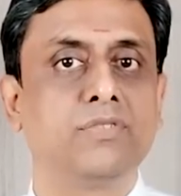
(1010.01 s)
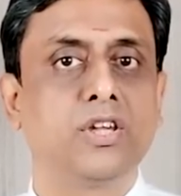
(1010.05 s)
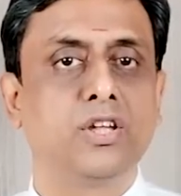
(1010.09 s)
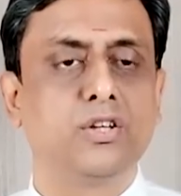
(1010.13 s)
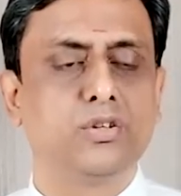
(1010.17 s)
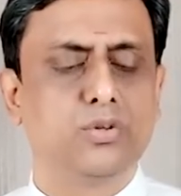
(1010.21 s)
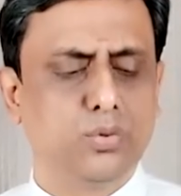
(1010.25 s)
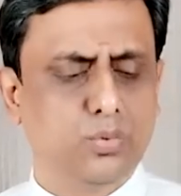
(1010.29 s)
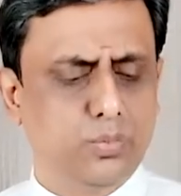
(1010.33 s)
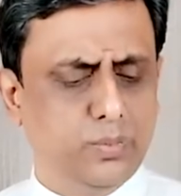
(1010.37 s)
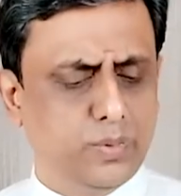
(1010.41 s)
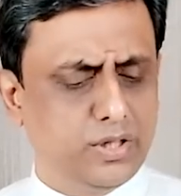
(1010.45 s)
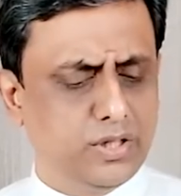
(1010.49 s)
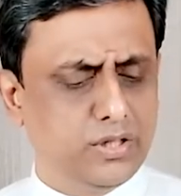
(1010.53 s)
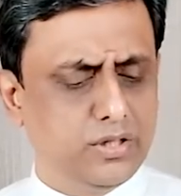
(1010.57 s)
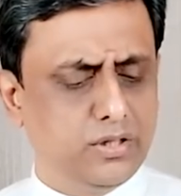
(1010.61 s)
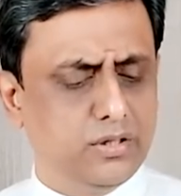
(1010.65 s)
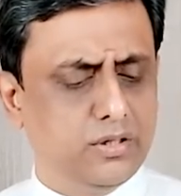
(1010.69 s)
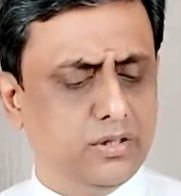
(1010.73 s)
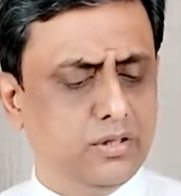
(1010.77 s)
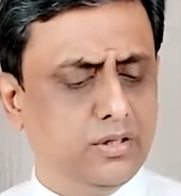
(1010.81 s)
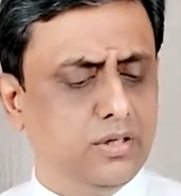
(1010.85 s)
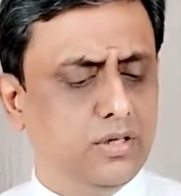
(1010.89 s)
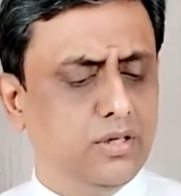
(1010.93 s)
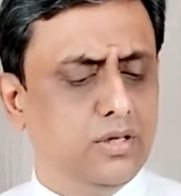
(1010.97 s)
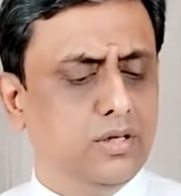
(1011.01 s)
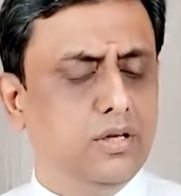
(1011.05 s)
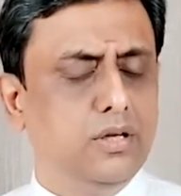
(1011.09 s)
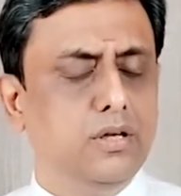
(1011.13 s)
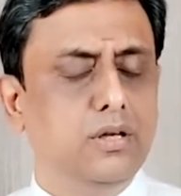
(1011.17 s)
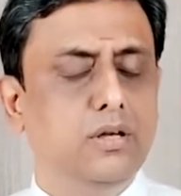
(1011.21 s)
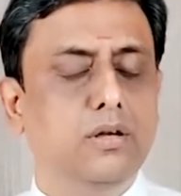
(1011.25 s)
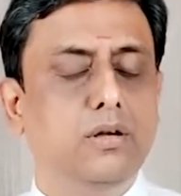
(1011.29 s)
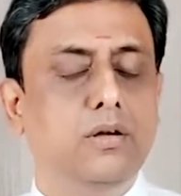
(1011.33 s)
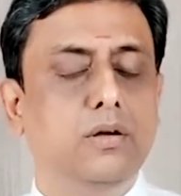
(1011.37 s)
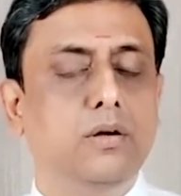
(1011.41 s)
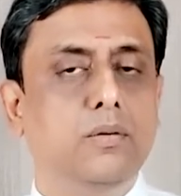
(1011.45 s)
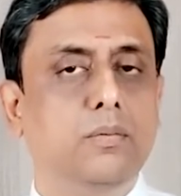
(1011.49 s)
So when the
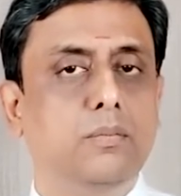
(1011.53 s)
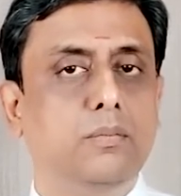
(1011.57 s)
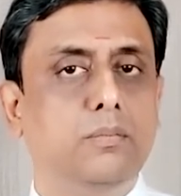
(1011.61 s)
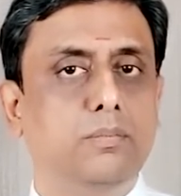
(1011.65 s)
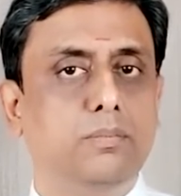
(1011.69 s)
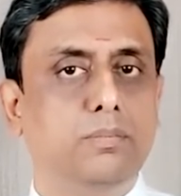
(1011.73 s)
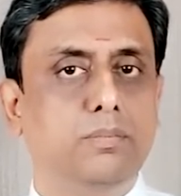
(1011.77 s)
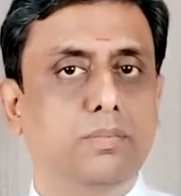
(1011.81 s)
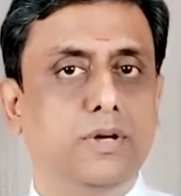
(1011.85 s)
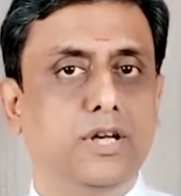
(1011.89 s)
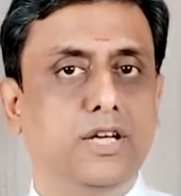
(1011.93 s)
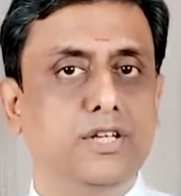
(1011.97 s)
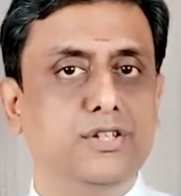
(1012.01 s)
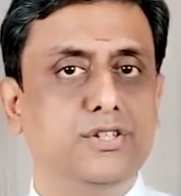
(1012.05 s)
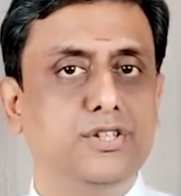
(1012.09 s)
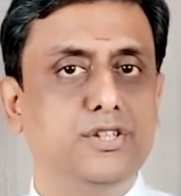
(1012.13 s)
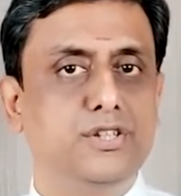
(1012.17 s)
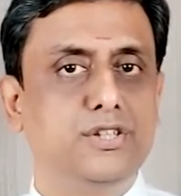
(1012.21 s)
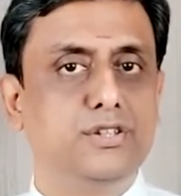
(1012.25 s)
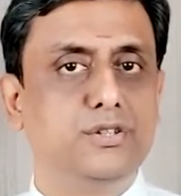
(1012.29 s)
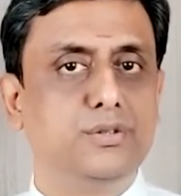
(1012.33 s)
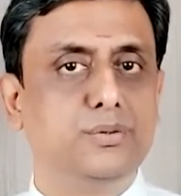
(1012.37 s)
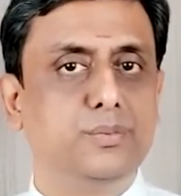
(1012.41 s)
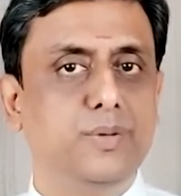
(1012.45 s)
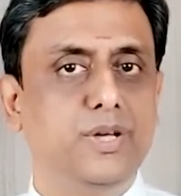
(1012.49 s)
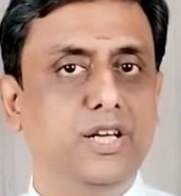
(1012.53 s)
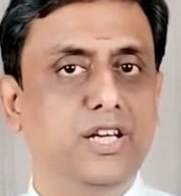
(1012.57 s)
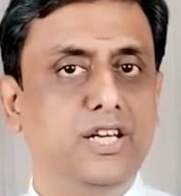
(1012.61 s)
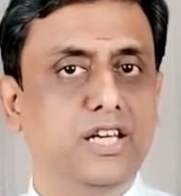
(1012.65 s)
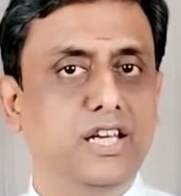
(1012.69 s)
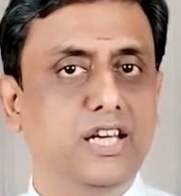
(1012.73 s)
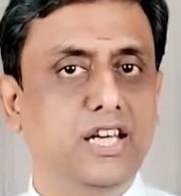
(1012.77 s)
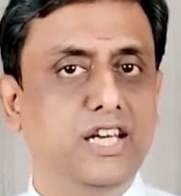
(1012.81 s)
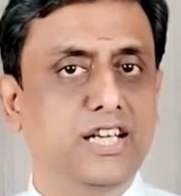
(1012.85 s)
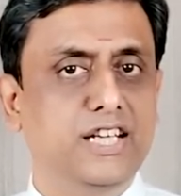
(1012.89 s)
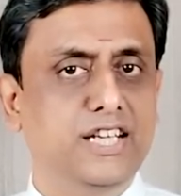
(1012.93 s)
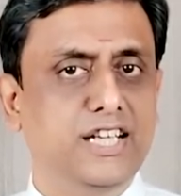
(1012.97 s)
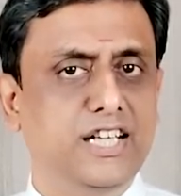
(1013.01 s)
pleasure is very
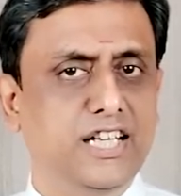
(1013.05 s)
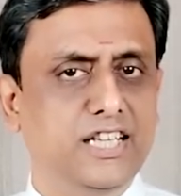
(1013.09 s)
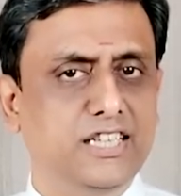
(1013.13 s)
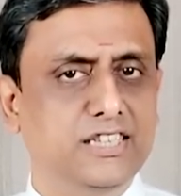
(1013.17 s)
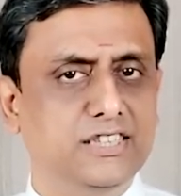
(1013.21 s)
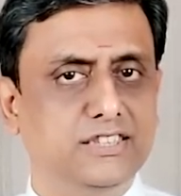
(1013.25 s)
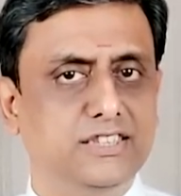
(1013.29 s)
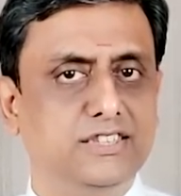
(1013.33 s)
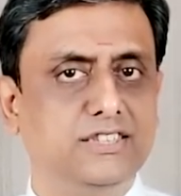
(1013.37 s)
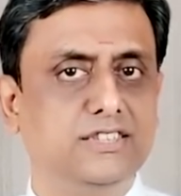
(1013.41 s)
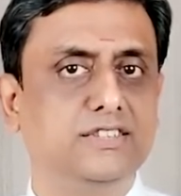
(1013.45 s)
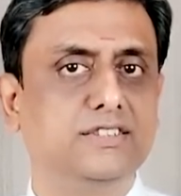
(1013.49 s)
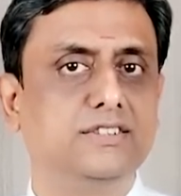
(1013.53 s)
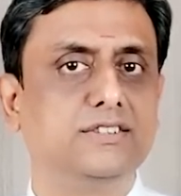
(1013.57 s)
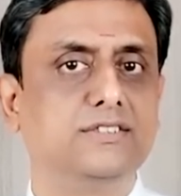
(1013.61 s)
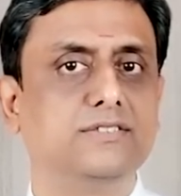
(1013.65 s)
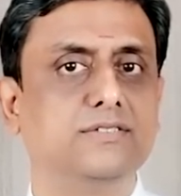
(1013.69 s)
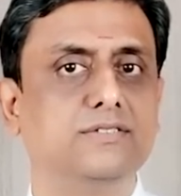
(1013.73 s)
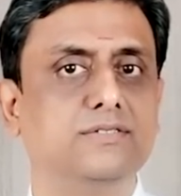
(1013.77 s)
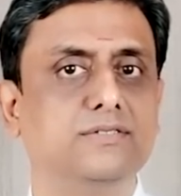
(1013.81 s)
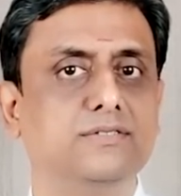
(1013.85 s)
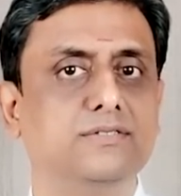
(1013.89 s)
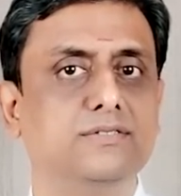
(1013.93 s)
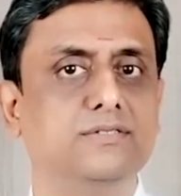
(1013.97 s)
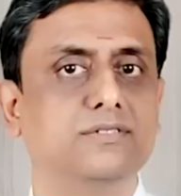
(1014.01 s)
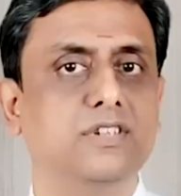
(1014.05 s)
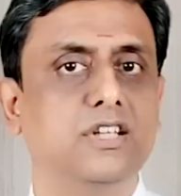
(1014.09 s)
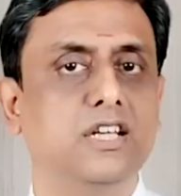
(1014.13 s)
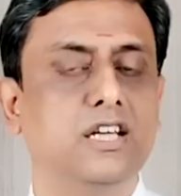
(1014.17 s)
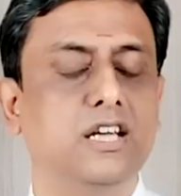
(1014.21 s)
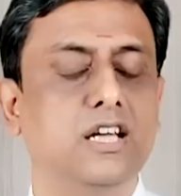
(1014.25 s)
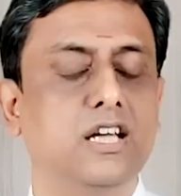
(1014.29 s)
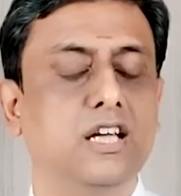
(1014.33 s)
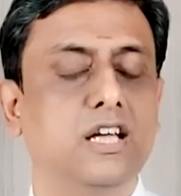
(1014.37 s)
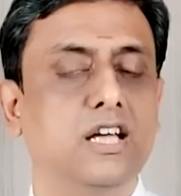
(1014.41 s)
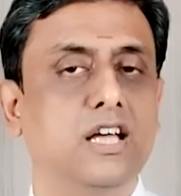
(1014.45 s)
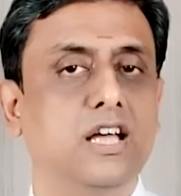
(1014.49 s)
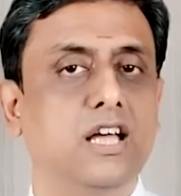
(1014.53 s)
intense
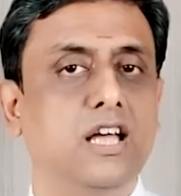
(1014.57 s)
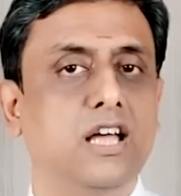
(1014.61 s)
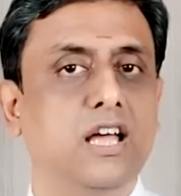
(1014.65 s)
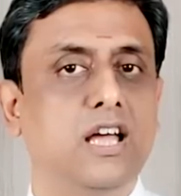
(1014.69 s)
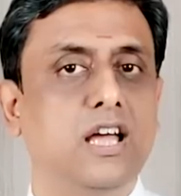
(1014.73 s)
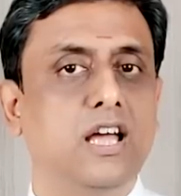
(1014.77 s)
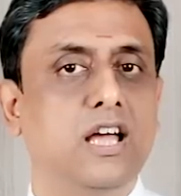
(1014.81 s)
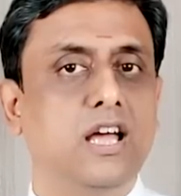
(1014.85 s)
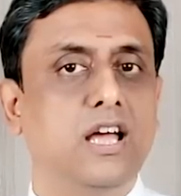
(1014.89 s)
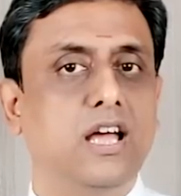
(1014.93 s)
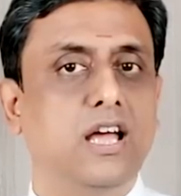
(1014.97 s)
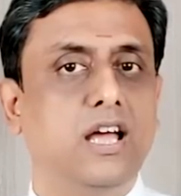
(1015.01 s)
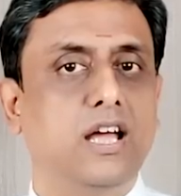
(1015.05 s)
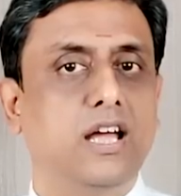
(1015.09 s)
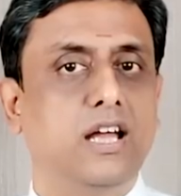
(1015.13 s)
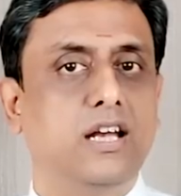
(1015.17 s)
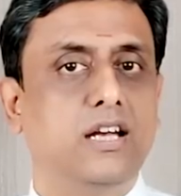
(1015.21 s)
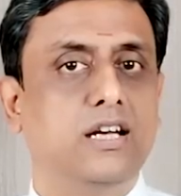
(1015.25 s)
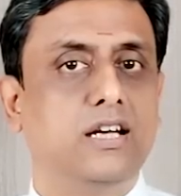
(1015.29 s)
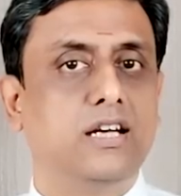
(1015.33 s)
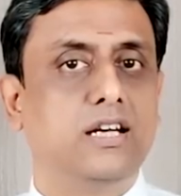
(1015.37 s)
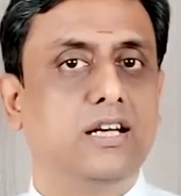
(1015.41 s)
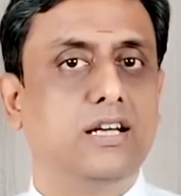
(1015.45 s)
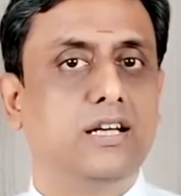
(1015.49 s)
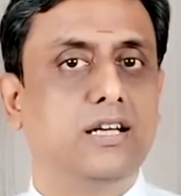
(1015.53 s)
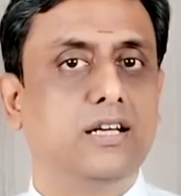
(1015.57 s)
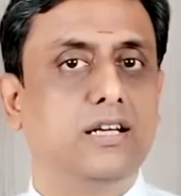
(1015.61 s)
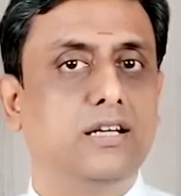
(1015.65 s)
and